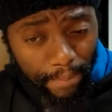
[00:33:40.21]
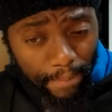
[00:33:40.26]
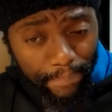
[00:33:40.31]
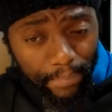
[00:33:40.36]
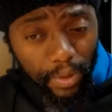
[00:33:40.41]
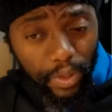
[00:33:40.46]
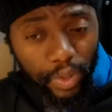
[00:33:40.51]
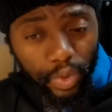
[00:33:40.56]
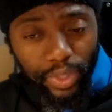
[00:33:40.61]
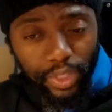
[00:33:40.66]

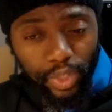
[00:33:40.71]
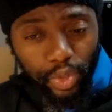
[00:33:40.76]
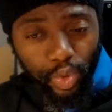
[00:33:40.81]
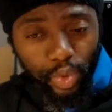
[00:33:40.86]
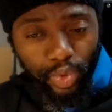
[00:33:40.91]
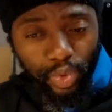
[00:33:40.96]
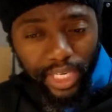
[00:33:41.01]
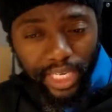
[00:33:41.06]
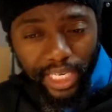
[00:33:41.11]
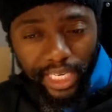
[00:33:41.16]
because what
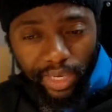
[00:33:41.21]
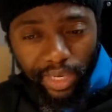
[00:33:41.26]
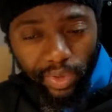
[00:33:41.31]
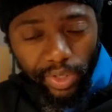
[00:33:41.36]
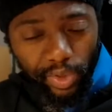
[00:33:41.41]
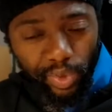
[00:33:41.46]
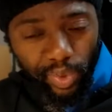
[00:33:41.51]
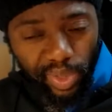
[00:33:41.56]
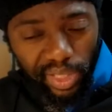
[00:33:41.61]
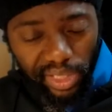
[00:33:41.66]
you read and
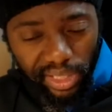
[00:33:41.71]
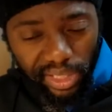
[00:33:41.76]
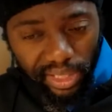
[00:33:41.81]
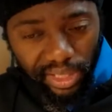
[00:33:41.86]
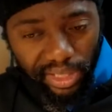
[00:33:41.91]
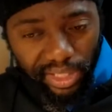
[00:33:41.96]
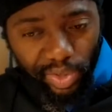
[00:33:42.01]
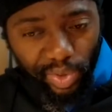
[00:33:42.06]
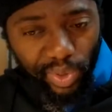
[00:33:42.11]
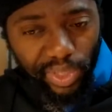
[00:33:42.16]
what you
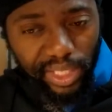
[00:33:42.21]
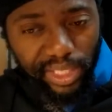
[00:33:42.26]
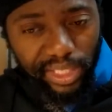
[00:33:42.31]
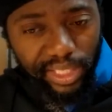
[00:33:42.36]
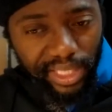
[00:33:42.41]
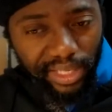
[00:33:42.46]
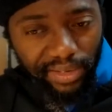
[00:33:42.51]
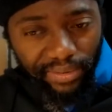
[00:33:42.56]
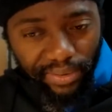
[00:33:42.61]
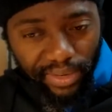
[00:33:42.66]
see is totally
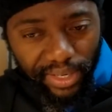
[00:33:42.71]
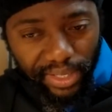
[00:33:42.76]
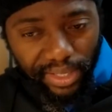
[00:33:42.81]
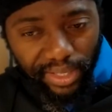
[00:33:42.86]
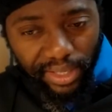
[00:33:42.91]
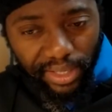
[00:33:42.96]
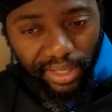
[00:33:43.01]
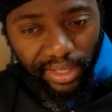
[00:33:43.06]
different.